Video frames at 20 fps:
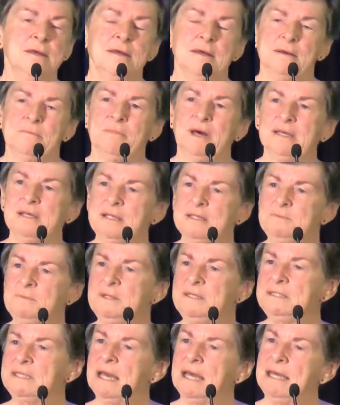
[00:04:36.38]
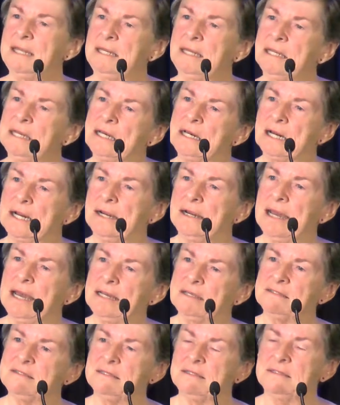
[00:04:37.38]
My husband died in a car
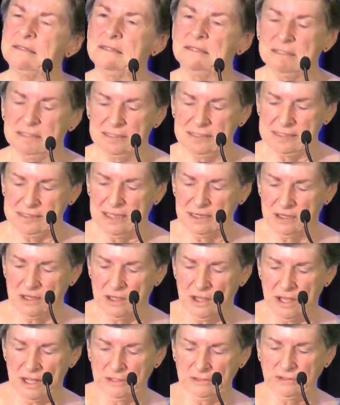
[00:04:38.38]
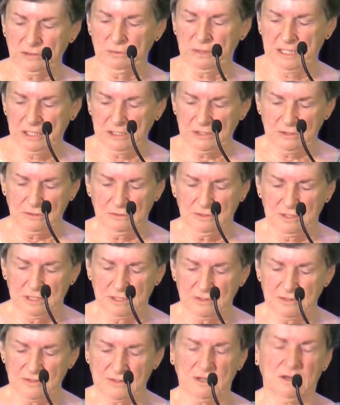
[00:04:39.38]
accident in Senegal 22
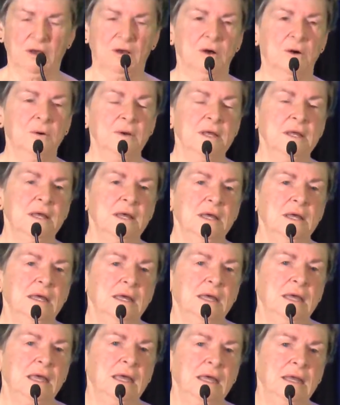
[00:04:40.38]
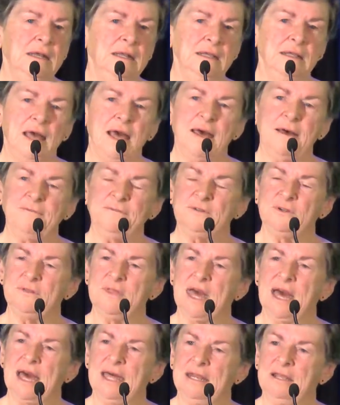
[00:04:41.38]
years ago. And after
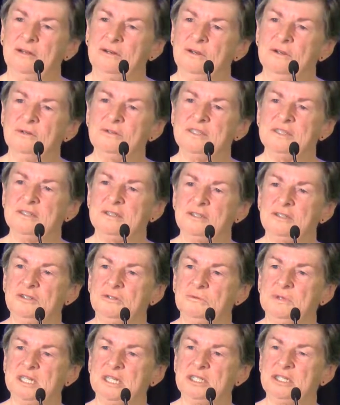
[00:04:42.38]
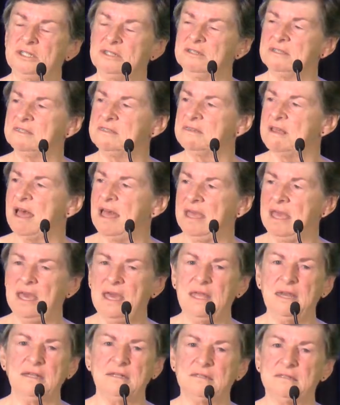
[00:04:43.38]
that, in new situations, I
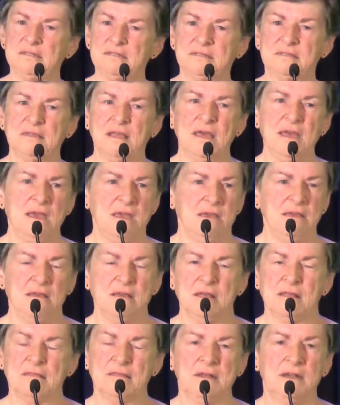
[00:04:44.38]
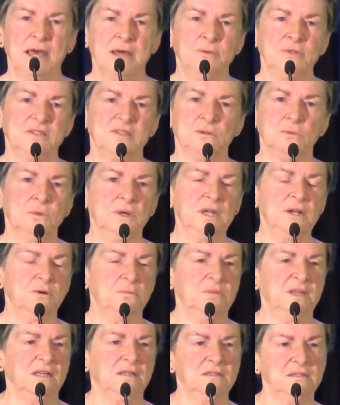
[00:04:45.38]
hated to say that I was a widow
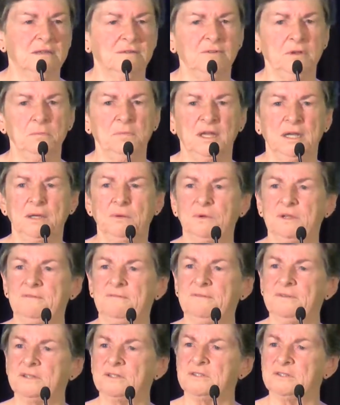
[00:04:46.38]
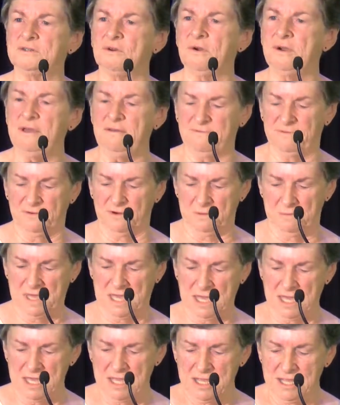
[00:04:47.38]
because everybody would feel sorry for
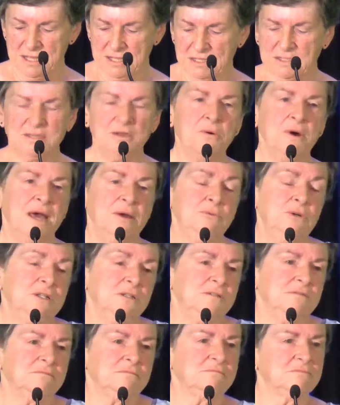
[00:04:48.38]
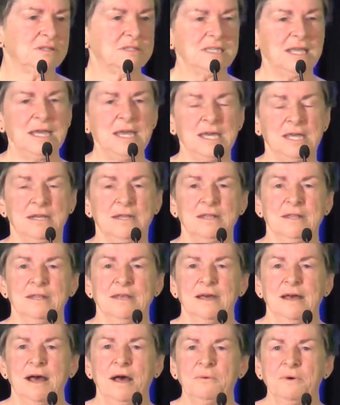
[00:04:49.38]
me. So I wouldn't say it.
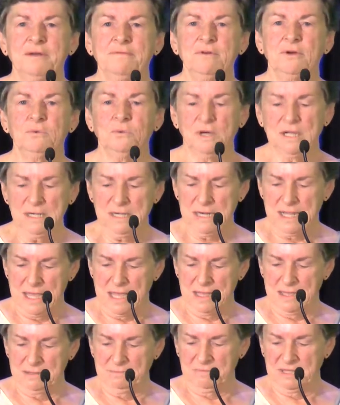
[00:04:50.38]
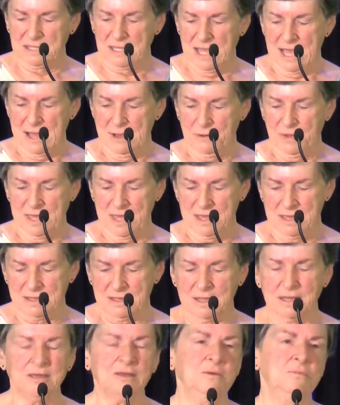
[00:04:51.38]
However, one day in Malawi,
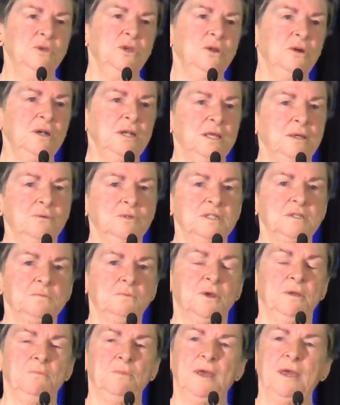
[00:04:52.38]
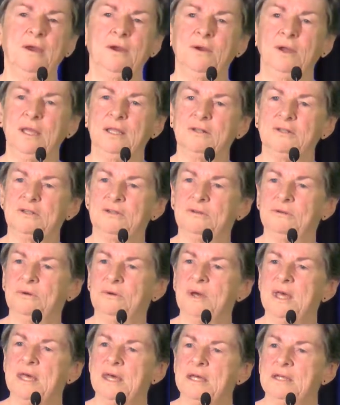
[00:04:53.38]
a community was preparing
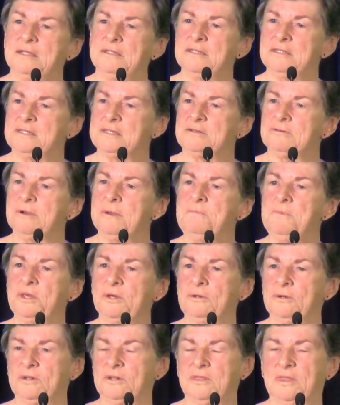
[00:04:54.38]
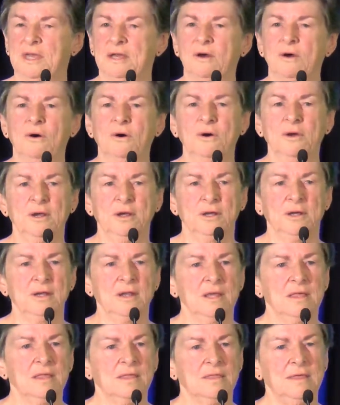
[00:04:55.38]
to distribute the
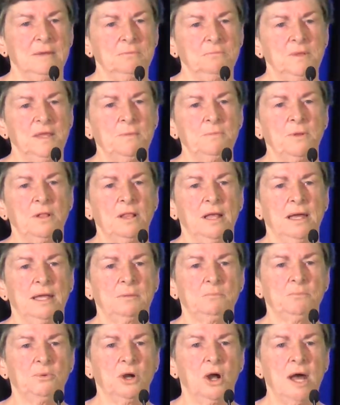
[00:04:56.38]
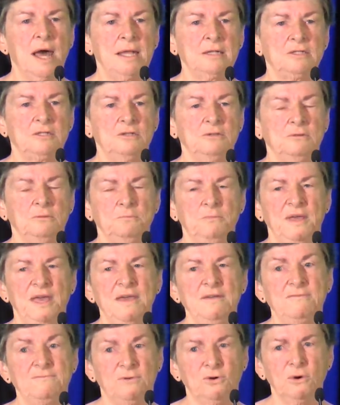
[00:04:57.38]
corn that people had brought to
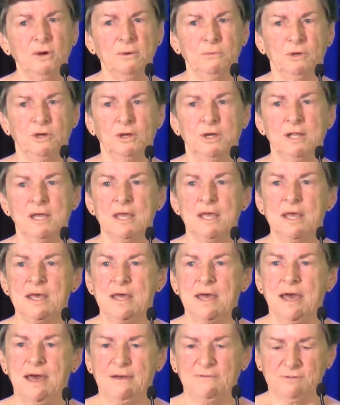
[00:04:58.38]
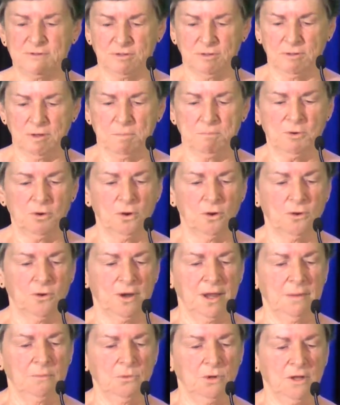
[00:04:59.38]
pay forward after a
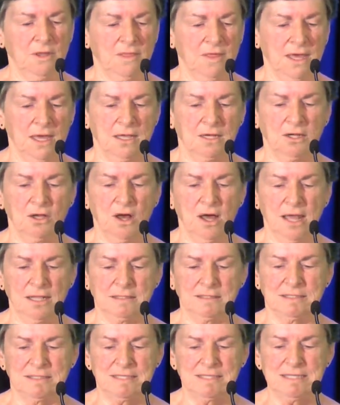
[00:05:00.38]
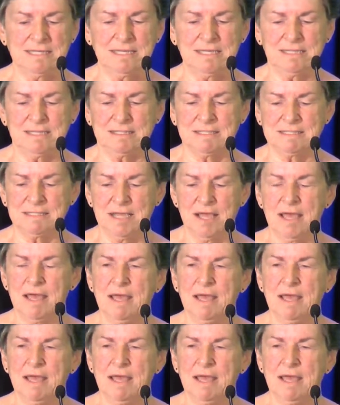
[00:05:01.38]
program where they had gotten seeds.